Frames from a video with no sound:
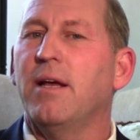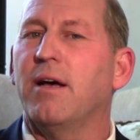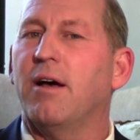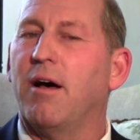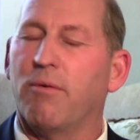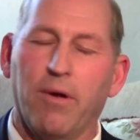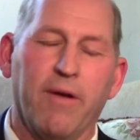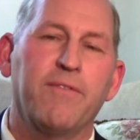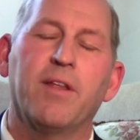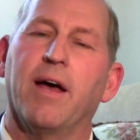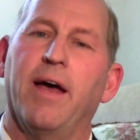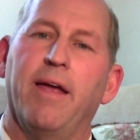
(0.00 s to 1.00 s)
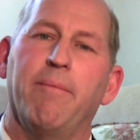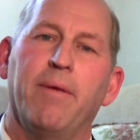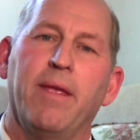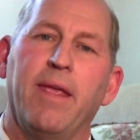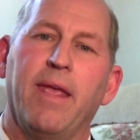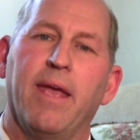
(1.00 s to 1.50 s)
a rough time,
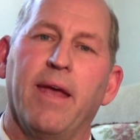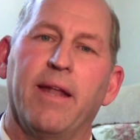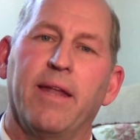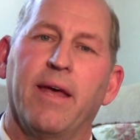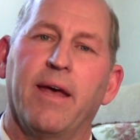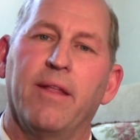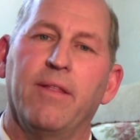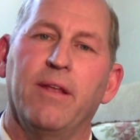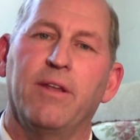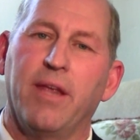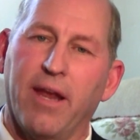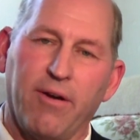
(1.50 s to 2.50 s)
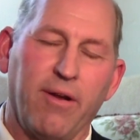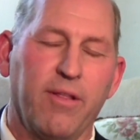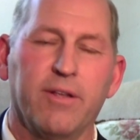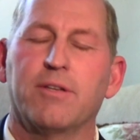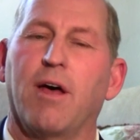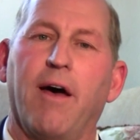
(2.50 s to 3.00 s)
and the integrity of
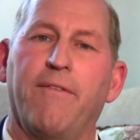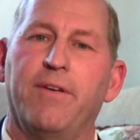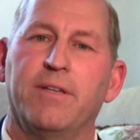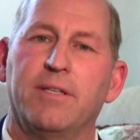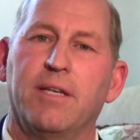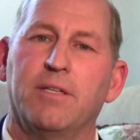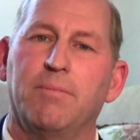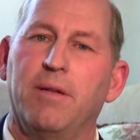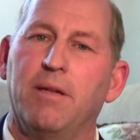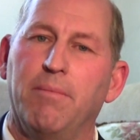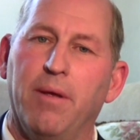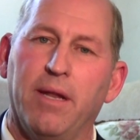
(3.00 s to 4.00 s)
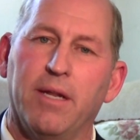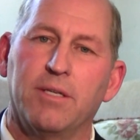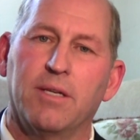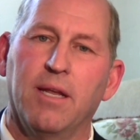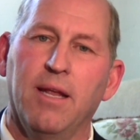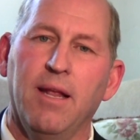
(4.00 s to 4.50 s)
this office has been diminished.